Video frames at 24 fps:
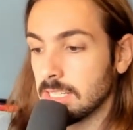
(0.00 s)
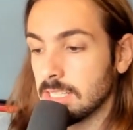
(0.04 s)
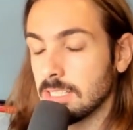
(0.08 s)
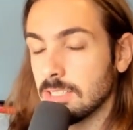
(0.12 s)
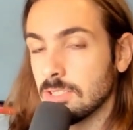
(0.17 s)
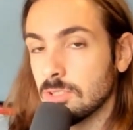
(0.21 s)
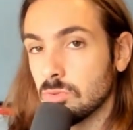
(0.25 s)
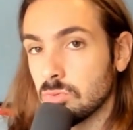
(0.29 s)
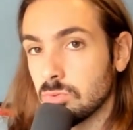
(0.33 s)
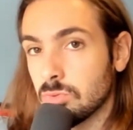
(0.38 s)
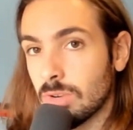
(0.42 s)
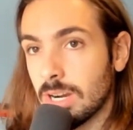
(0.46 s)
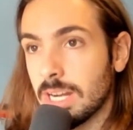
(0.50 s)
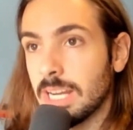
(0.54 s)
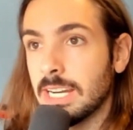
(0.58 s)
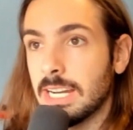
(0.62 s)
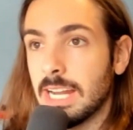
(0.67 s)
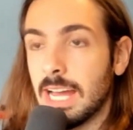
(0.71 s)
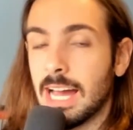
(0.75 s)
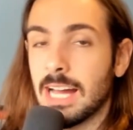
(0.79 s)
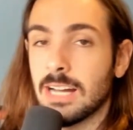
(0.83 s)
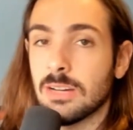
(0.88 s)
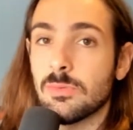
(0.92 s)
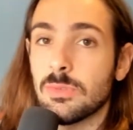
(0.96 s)
great
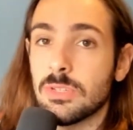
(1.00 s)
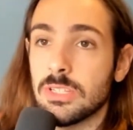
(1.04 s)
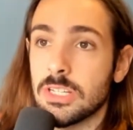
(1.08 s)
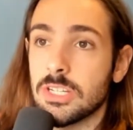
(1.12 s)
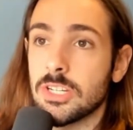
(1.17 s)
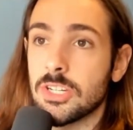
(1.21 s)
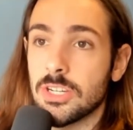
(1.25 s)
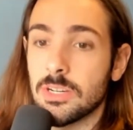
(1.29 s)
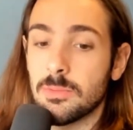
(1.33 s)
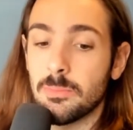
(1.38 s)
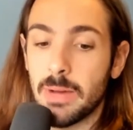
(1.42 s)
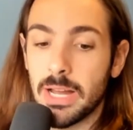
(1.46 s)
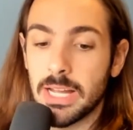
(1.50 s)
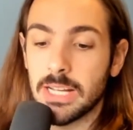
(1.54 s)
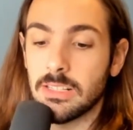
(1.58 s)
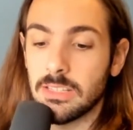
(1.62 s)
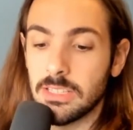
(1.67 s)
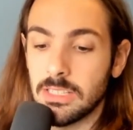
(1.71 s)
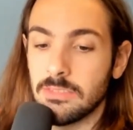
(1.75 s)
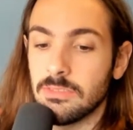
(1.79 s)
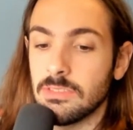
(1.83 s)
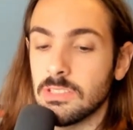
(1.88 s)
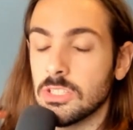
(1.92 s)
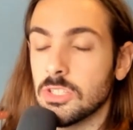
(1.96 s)
acquisition by
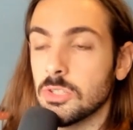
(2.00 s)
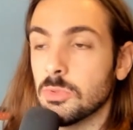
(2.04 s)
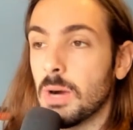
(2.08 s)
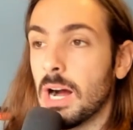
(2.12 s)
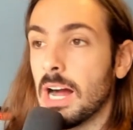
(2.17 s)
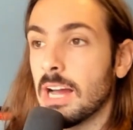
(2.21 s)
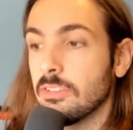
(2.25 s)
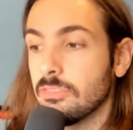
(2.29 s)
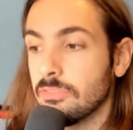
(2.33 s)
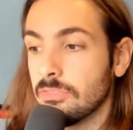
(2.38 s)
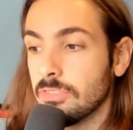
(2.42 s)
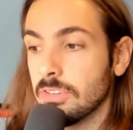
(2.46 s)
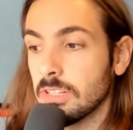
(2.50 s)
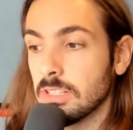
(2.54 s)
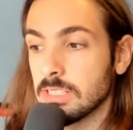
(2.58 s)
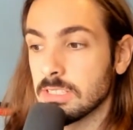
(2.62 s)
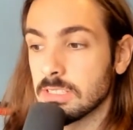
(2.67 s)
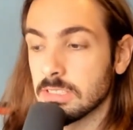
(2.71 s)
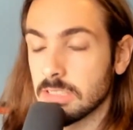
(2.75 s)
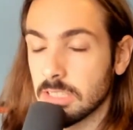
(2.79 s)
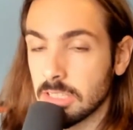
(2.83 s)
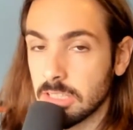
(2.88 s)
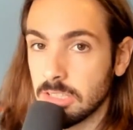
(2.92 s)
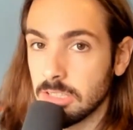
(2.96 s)
Cleveland, who I feel is
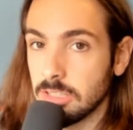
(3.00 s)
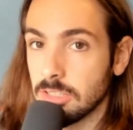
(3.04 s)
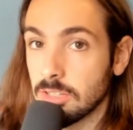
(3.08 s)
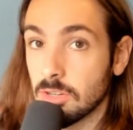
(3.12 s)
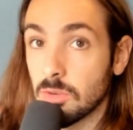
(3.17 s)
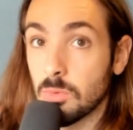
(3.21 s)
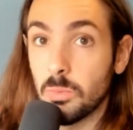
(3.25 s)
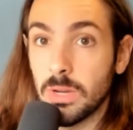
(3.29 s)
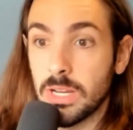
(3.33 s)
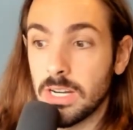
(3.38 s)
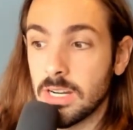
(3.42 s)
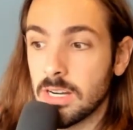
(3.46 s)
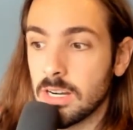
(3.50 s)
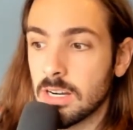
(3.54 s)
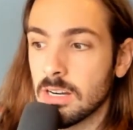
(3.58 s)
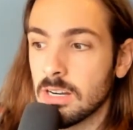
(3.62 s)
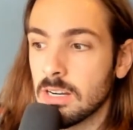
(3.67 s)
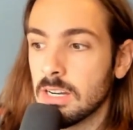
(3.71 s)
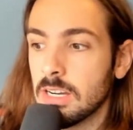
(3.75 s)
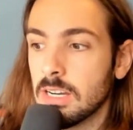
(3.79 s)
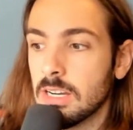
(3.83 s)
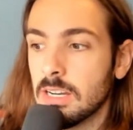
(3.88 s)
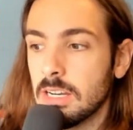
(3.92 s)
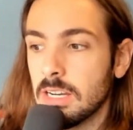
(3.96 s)
the clear winner
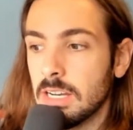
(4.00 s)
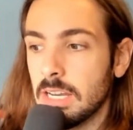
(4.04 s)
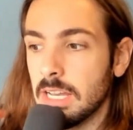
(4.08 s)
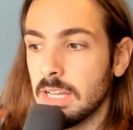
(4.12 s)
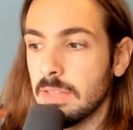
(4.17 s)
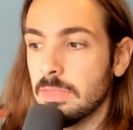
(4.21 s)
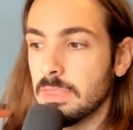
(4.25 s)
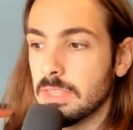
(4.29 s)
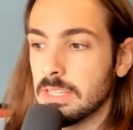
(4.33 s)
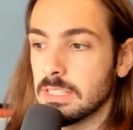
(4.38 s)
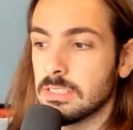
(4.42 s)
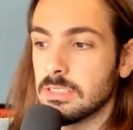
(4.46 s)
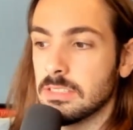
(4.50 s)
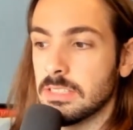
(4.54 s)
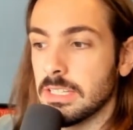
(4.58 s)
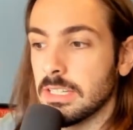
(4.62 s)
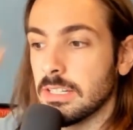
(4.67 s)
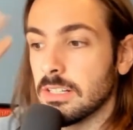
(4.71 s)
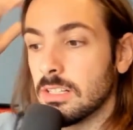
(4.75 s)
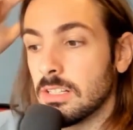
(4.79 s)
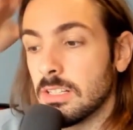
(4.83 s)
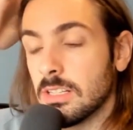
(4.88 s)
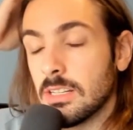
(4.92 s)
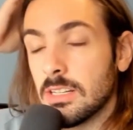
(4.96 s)
in this
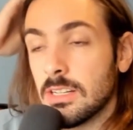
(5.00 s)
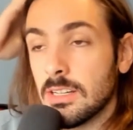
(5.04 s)
deal.